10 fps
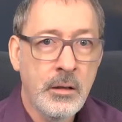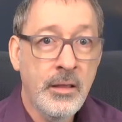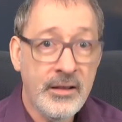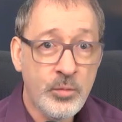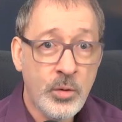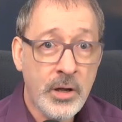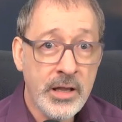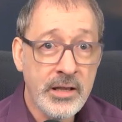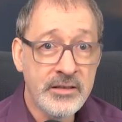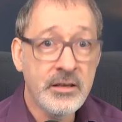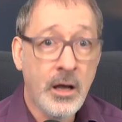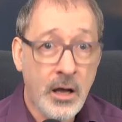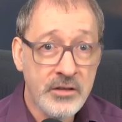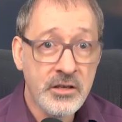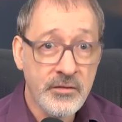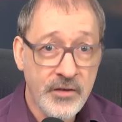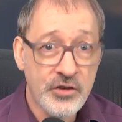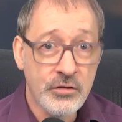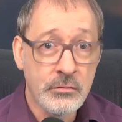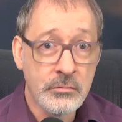That's why it's
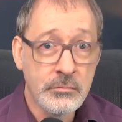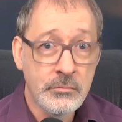artificial.